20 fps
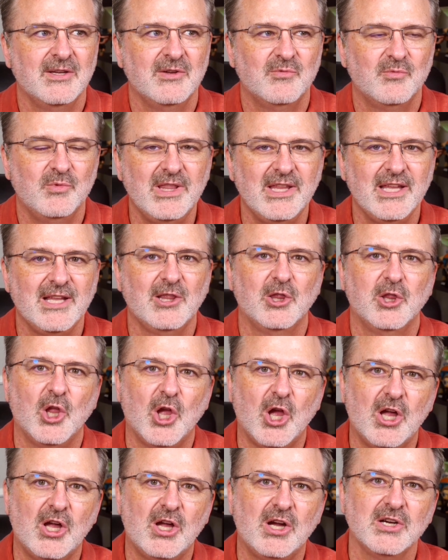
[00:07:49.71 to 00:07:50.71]
really
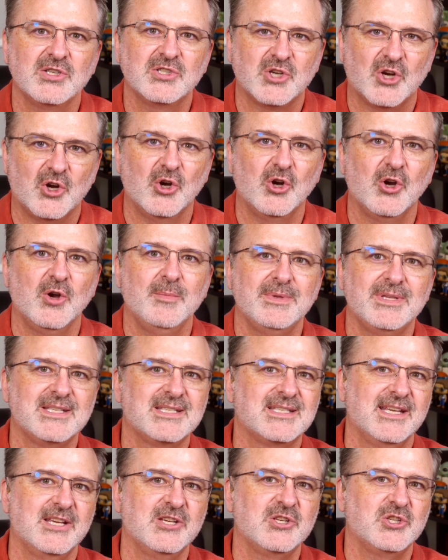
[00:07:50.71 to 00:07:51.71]
long-term
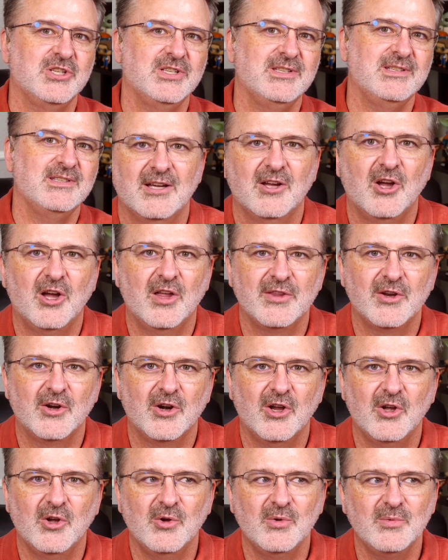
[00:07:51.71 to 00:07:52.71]
decisions on their
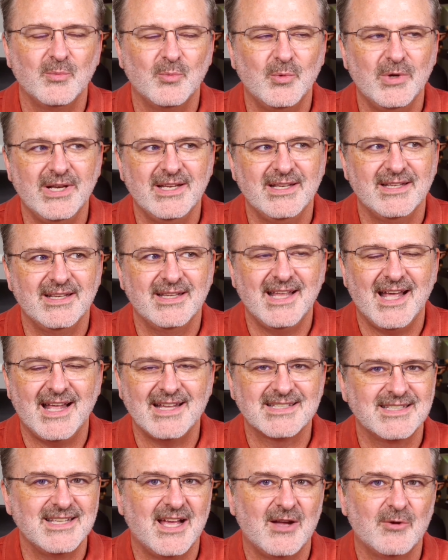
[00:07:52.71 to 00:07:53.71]
own, when
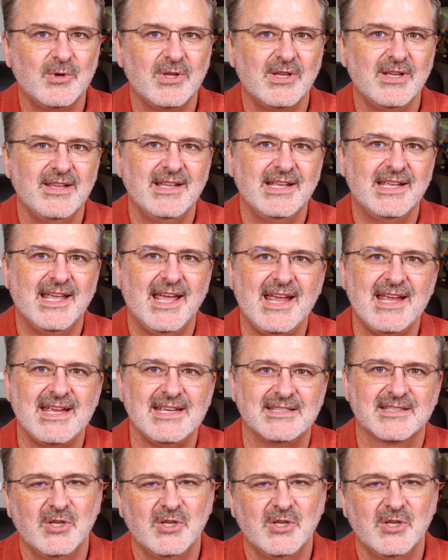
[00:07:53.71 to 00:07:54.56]
that's not really the case.